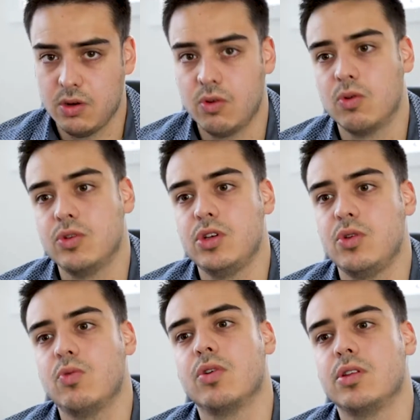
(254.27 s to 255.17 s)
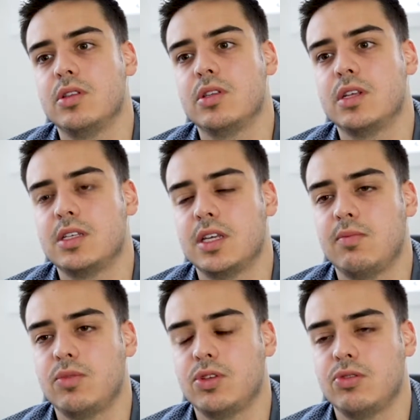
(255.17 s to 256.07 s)
or do you want a
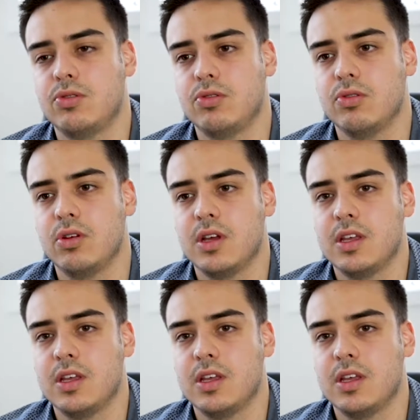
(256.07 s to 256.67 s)
team to